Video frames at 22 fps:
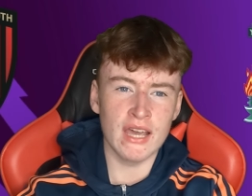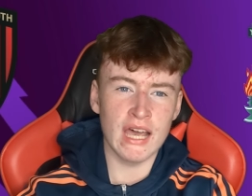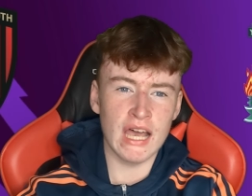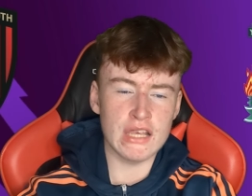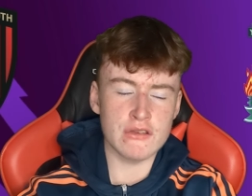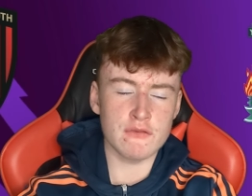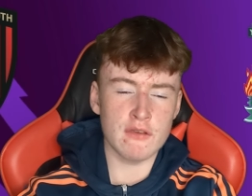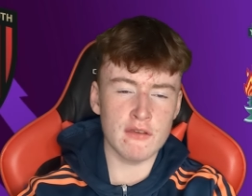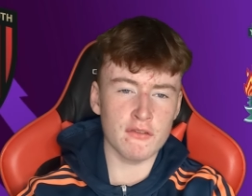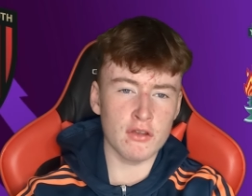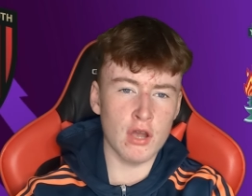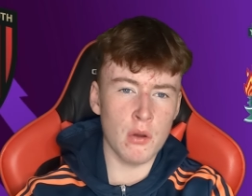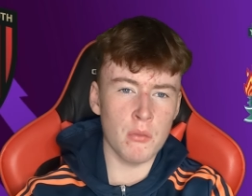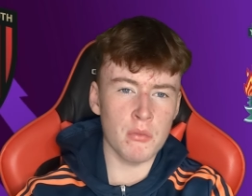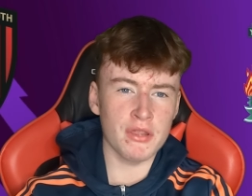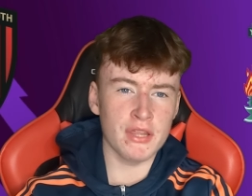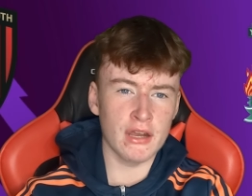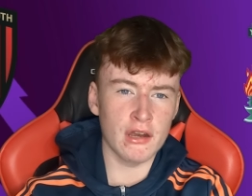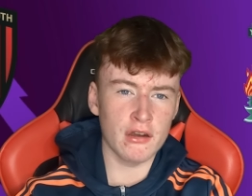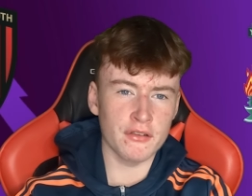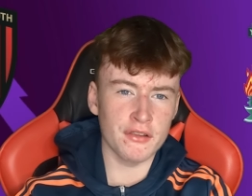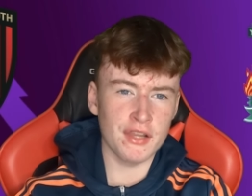That's what I've gone
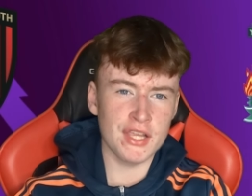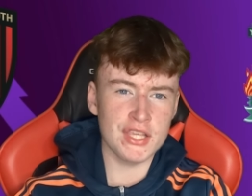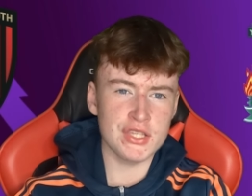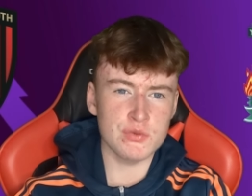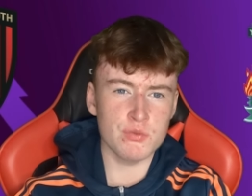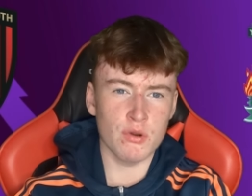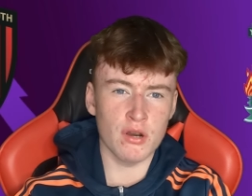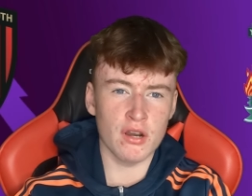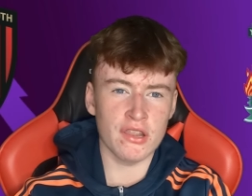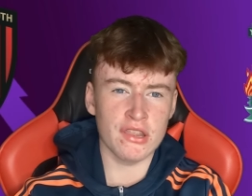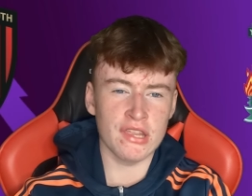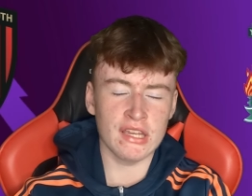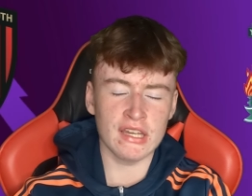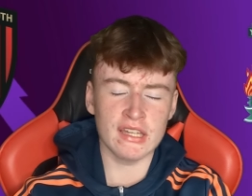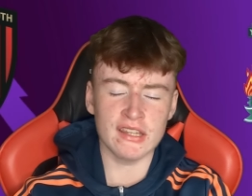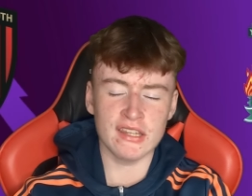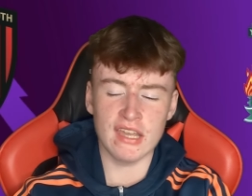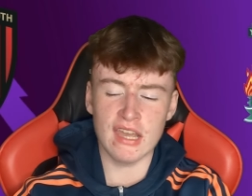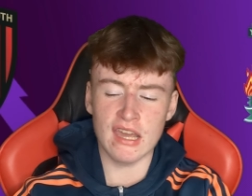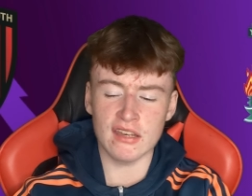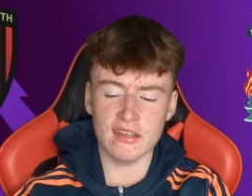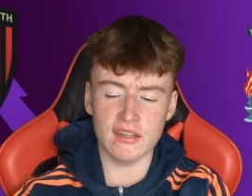with here in this one. I think
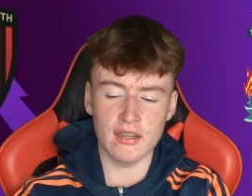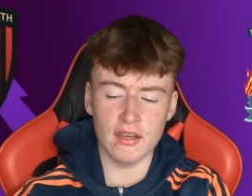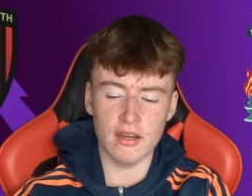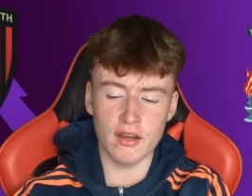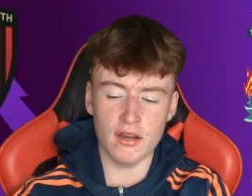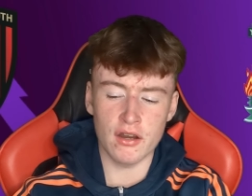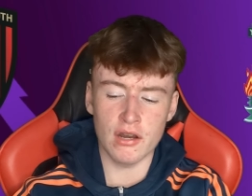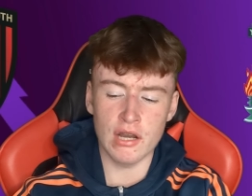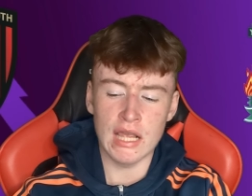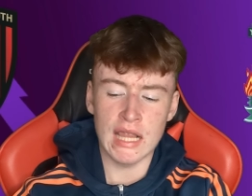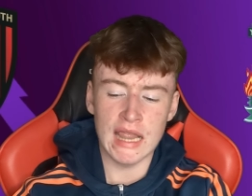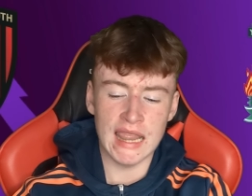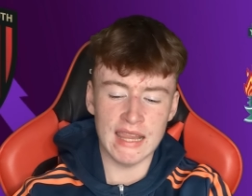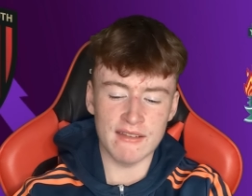in the end here,